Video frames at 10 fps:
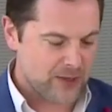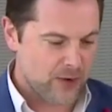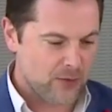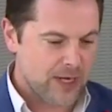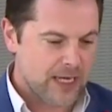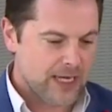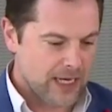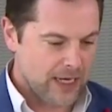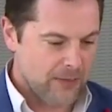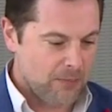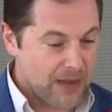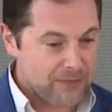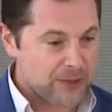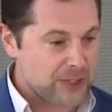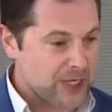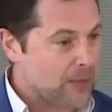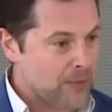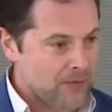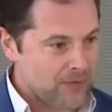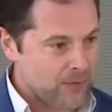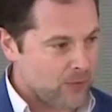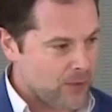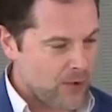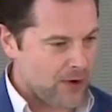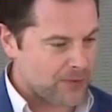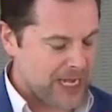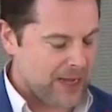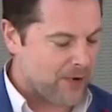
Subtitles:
So my first job, I'm a former Air Force guy.